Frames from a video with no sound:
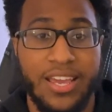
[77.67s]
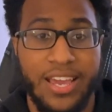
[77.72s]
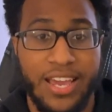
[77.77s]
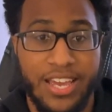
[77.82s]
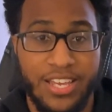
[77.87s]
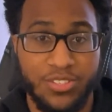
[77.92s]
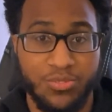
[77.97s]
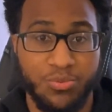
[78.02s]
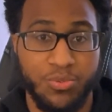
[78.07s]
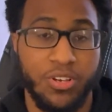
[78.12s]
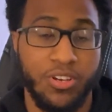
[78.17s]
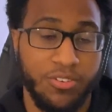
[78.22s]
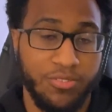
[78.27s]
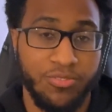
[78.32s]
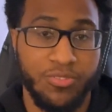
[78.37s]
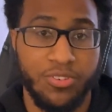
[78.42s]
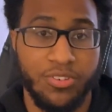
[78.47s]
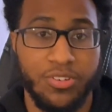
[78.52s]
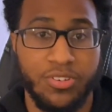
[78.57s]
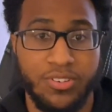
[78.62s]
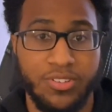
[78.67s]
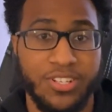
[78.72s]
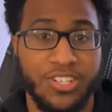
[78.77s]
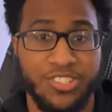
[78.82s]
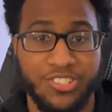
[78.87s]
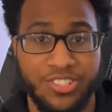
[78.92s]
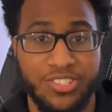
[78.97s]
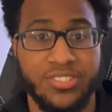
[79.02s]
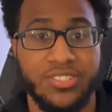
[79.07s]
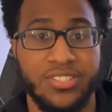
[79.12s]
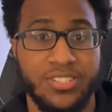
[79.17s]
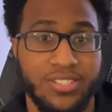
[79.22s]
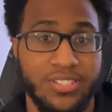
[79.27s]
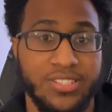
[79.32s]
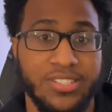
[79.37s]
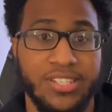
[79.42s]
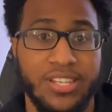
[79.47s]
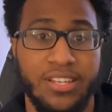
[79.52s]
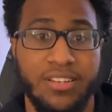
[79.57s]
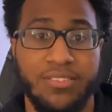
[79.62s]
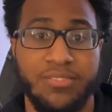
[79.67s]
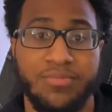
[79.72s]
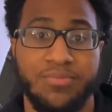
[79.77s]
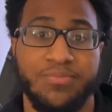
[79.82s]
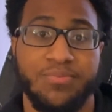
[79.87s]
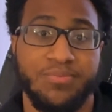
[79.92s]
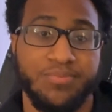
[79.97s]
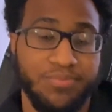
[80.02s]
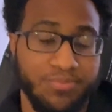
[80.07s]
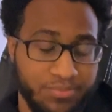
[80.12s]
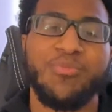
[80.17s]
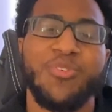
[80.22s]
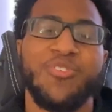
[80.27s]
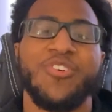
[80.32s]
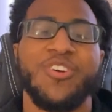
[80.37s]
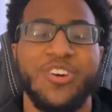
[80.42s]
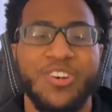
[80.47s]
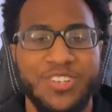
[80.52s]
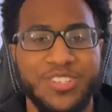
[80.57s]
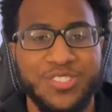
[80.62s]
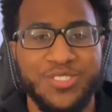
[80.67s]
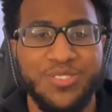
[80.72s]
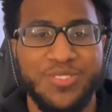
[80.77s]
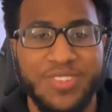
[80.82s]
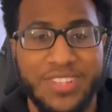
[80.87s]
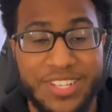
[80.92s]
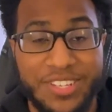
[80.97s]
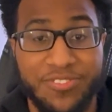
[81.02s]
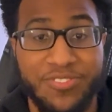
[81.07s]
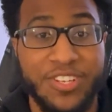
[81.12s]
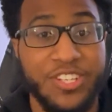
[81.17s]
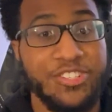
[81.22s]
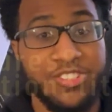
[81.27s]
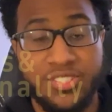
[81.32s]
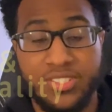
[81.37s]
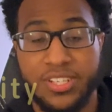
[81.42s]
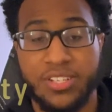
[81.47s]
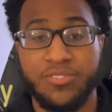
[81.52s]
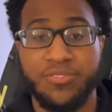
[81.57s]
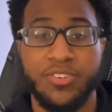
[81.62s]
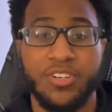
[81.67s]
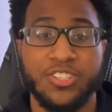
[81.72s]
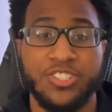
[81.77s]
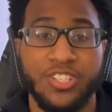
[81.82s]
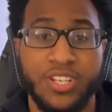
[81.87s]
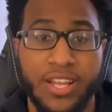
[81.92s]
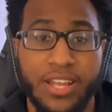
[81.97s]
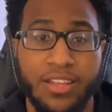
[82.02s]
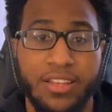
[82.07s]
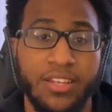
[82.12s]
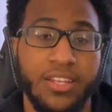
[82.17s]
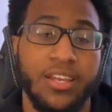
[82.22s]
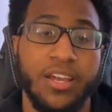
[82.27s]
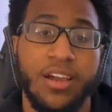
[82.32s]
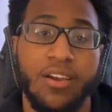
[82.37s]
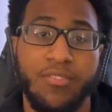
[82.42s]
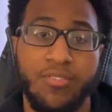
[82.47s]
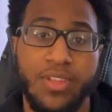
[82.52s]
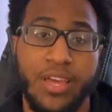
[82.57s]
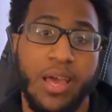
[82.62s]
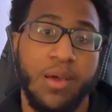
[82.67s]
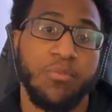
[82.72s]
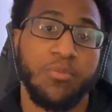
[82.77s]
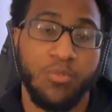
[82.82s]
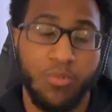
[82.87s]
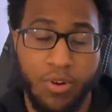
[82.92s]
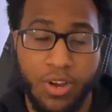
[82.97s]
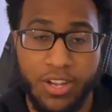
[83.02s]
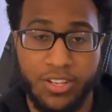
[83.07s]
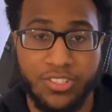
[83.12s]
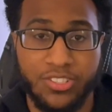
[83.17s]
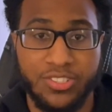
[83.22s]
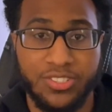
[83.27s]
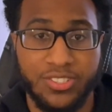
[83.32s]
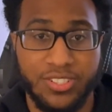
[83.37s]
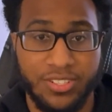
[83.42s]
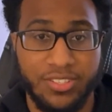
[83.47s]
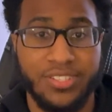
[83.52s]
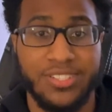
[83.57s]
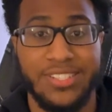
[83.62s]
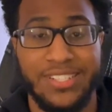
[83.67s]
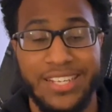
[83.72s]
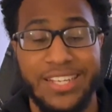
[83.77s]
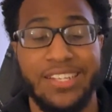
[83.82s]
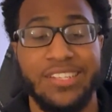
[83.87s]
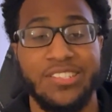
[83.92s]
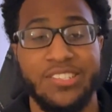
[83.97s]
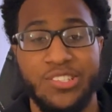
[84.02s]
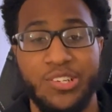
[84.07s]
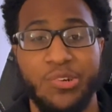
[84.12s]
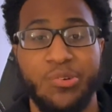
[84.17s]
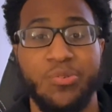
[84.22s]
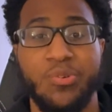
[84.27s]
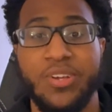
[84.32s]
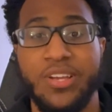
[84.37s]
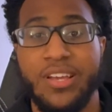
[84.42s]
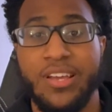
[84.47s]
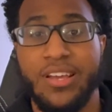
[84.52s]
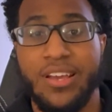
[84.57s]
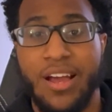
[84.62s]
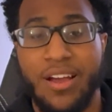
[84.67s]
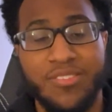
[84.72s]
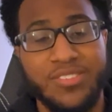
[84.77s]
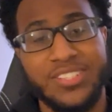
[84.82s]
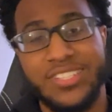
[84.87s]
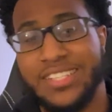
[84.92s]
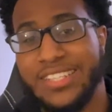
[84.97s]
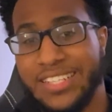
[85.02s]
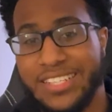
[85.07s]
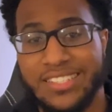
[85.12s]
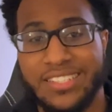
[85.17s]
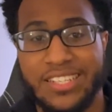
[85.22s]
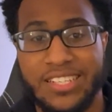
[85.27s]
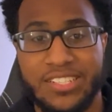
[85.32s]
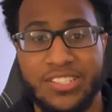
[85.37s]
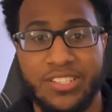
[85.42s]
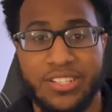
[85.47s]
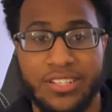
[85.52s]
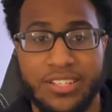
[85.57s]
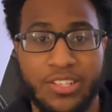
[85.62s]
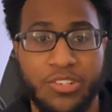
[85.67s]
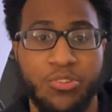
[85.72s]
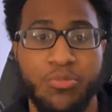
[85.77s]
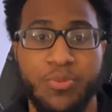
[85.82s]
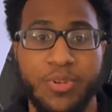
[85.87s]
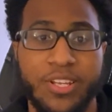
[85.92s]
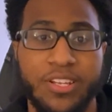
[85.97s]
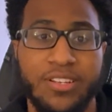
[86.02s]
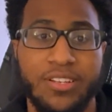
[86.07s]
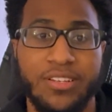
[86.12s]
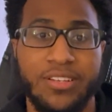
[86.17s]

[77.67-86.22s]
as well for this year's Series 10. Moving on to the features and functionality of the Apple Watch Series 10. So obviously this gets a little bit